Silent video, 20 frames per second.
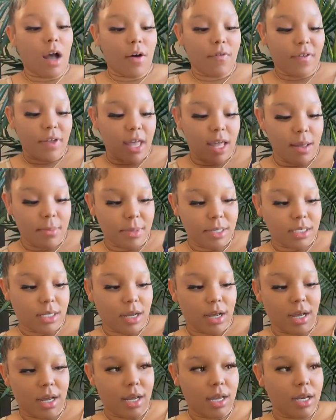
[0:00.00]
off of
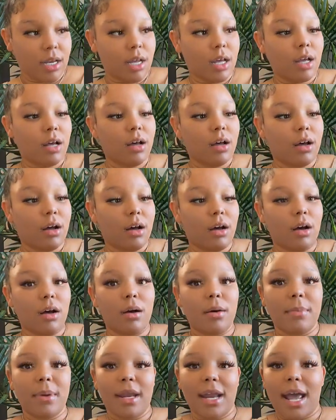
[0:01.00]
Amazon.
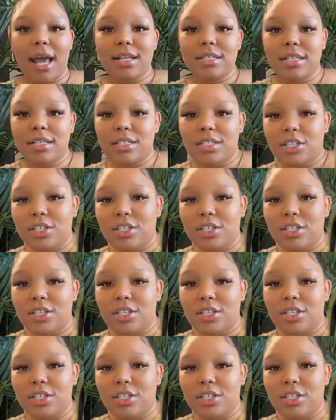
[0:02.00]
And it has these